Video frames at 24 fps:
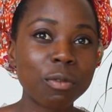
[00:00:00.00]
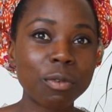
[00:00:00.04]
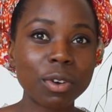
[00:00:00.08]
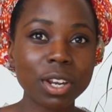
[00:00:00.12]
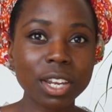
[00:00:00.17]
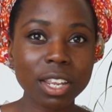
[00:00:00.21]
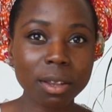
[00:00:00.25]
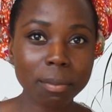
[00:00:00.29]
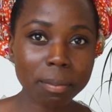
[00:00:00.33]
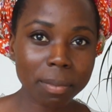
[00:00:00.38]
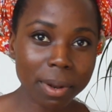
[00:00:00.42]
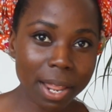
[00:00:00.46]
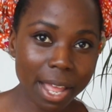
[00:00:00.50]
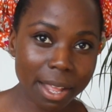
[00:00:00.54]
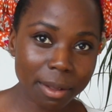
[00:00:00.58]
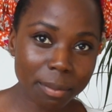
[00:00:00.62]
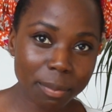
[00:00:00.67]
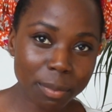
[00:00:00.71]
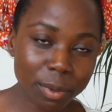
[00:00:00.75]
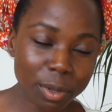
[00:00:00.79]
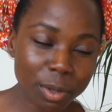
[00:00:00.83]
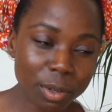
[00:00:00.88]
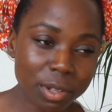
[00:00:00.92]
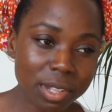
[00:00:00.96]
reading
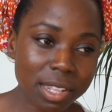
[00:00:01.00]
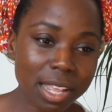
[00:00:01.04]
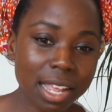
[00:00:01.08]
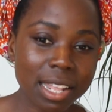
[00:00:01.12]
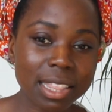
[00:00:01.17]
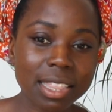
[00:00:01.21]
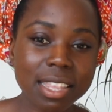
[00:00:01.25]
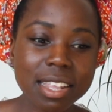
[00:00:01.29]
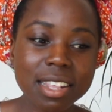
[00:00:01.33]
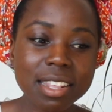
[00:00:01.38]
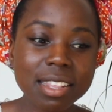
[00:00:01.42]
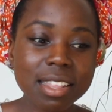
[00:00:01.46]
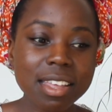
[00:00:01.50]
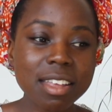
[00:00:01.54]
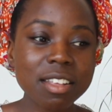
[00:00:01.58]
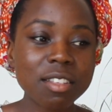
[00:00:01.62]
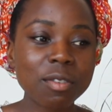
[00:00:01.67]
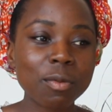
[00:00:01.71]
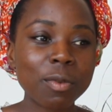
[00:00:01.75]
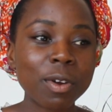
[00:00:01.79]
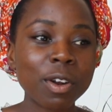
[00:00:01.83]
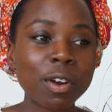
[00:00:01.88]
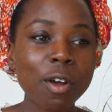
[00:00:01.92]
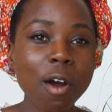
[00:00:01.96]
black books, and these
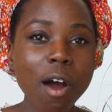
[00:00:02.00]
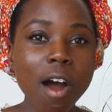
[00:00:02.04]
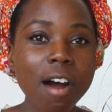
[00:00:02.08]
things weren't